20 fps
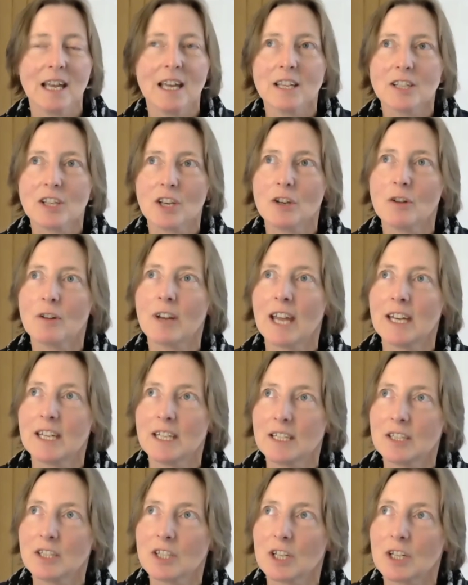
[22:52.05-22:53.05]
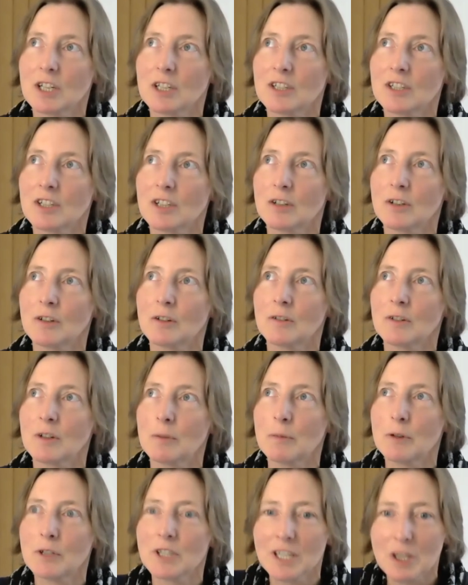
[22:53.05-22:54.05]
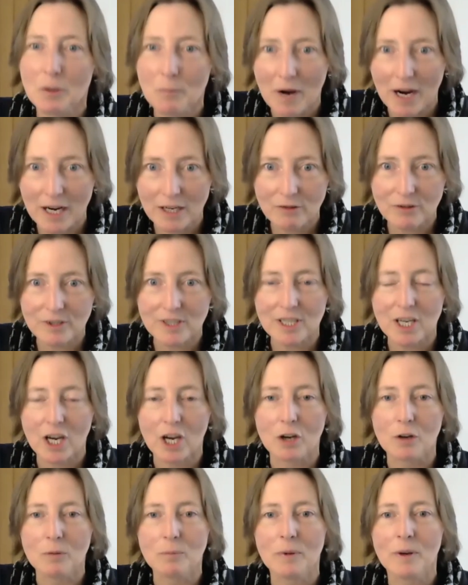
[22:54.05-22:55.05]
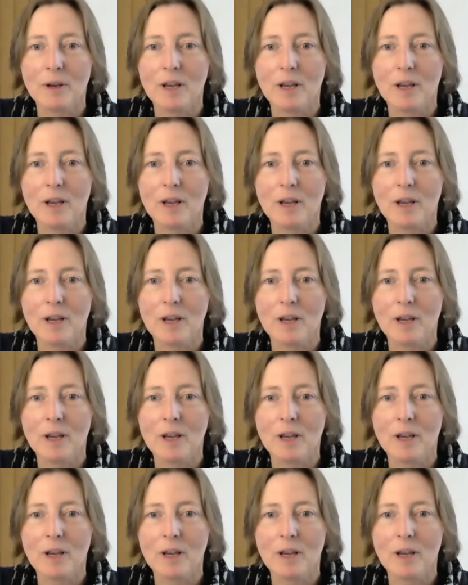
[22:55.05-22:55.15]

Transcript: So you're getting to you're putting the microscope